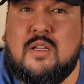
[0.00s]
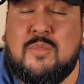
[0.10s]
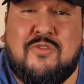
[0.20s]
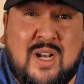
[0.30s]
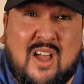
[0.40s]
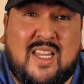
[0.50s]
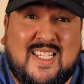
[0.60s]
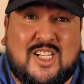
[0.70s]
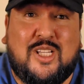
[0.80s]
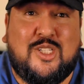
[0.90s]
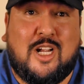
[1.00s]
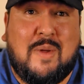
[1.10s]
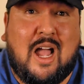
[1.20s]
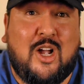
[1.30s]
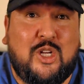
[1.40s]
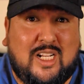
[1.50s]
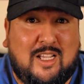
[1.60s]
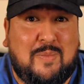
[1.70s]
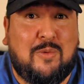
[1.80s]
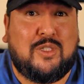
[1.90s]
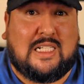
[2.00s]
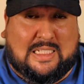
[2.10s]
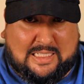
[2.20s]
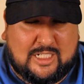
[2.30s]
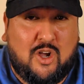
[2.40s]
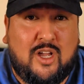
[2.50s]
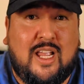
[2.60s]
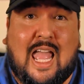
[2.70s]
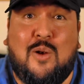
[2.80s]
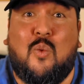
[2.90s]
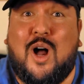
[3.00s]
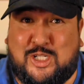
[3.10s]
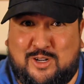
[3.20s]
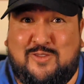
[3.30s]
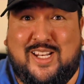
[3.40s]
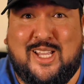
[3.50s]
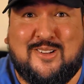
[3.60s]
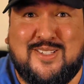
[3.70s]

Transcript: But for now, let's actually talk about how you're gonna get people to click on and watch your videos.